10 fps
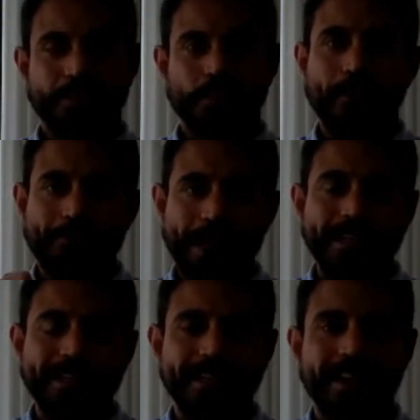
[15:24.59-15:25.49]
What
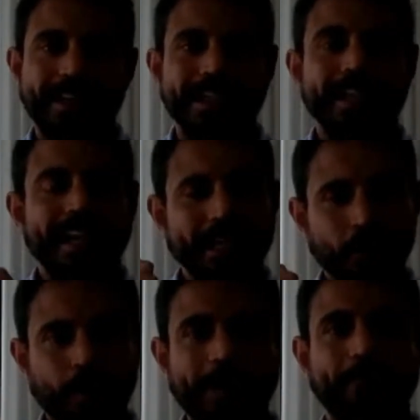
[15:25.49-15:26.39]
Mendi does is
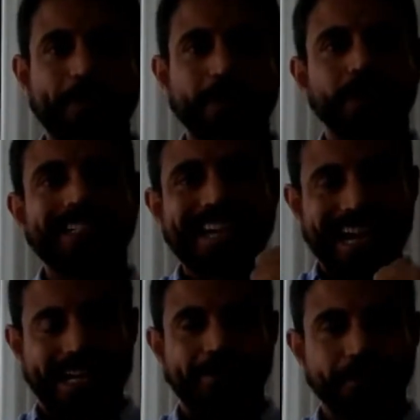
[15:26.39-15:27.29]
we build
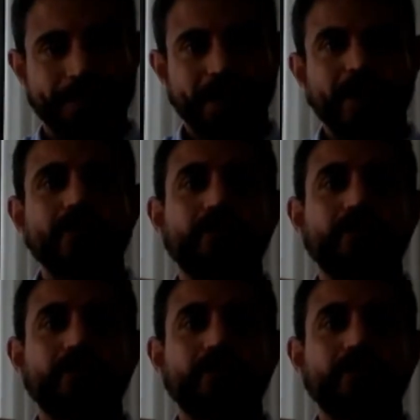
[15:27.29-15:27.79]
games